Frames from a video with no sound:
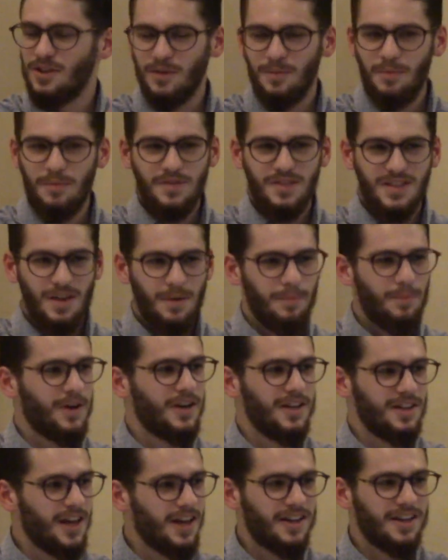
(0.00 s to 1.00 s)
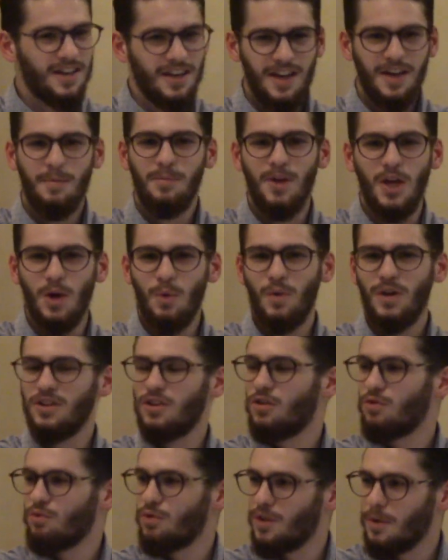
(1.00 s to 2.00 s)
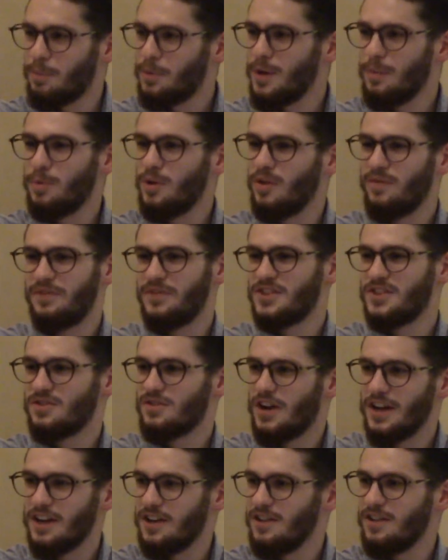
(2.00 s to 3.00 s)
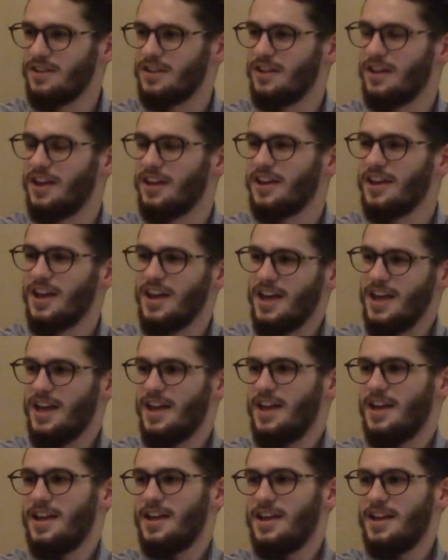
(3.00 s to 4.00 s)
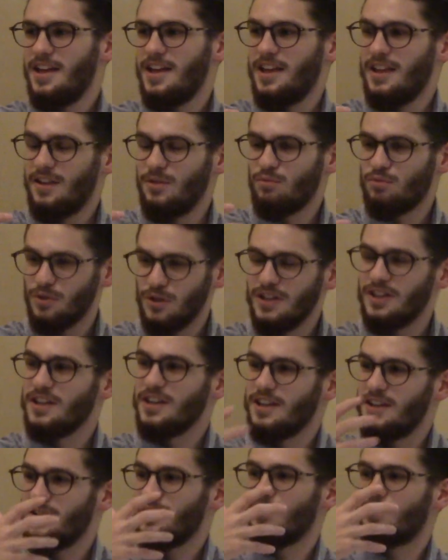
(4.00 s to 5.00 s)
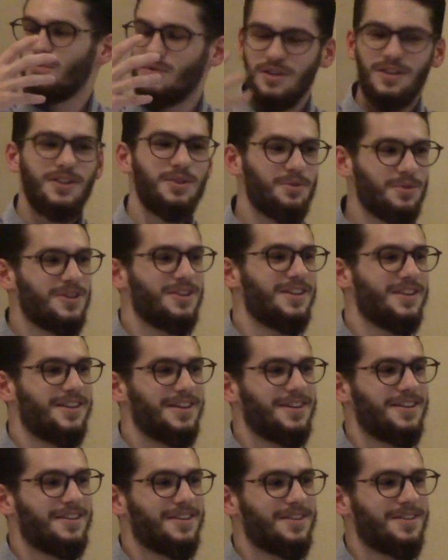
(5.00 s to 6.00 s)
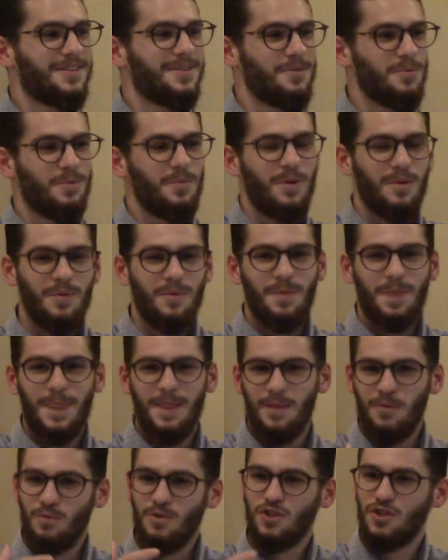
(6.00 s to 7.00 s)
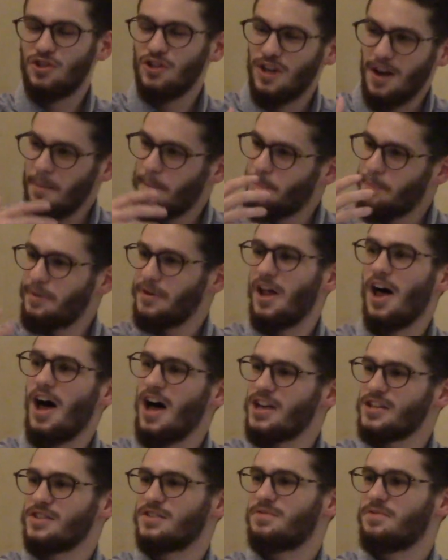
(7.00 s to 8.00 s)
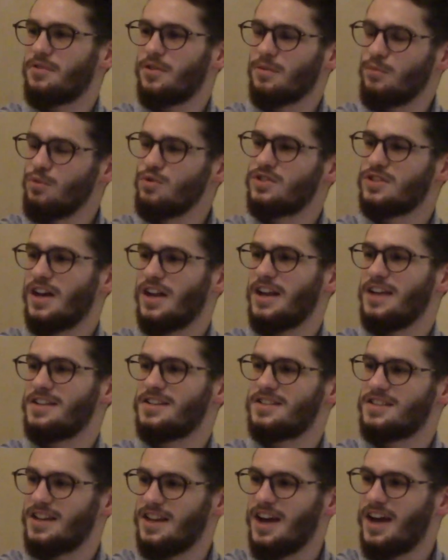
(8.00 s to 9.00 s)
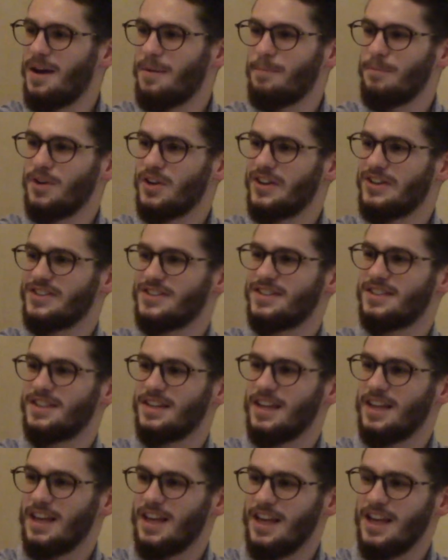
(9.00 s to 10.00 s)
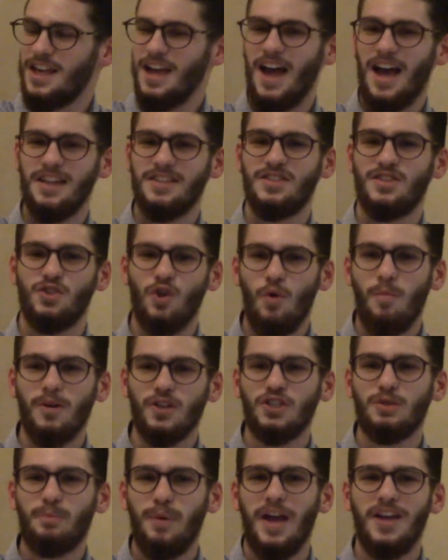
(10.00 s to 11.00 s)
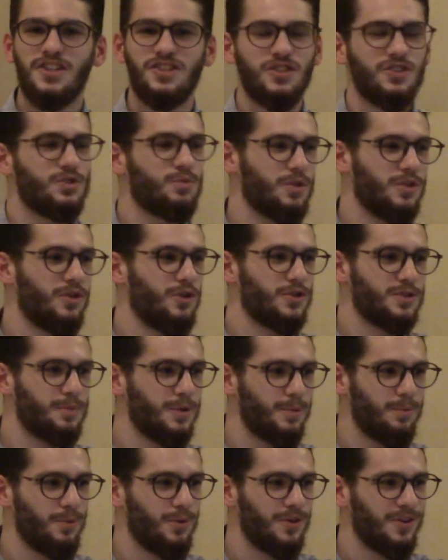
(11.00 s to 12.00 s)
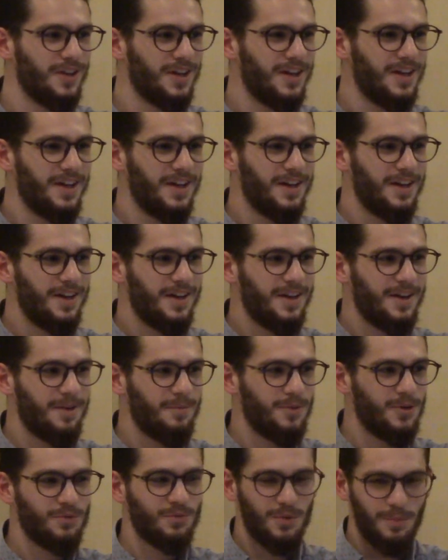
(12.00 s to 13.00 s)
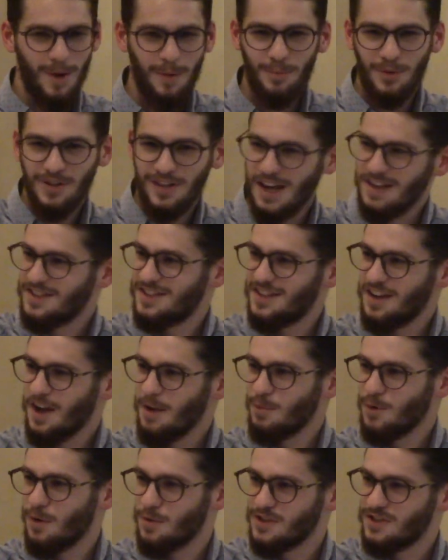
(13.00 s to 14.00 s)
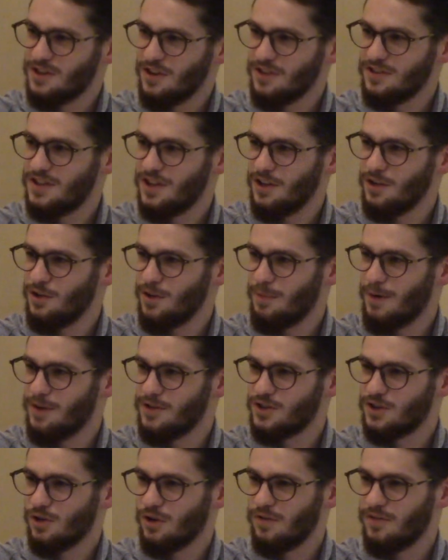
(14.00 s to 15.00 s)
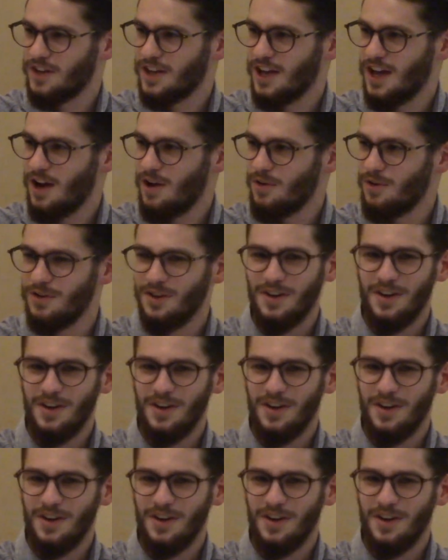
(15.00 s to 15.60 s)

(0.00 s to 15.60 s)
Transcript: Somebody like him, he went through the people of Israel. Like, really, really, really, like, we should applaud for Musa alayhi salam because he had so much patience with those people. Remember last time when I was telling you about the story of the cow?